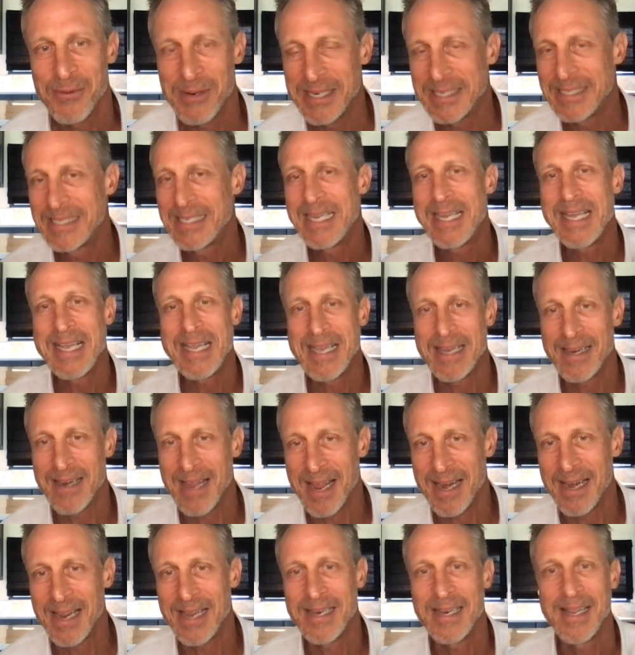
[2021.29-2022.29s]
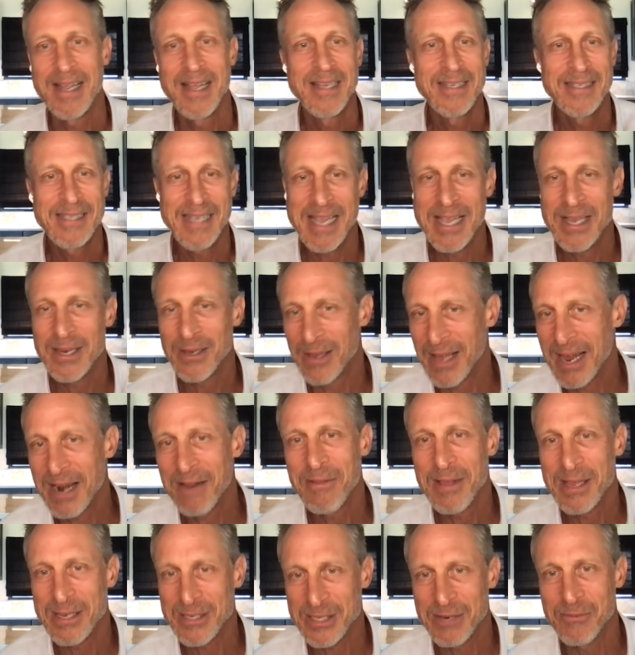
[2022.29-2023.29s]
green tea and NAC and a
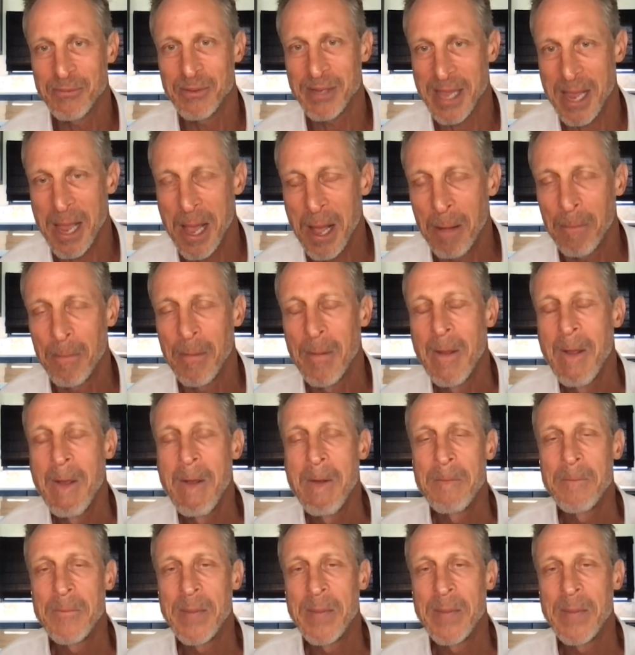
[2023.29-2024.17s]
lot of things can really help.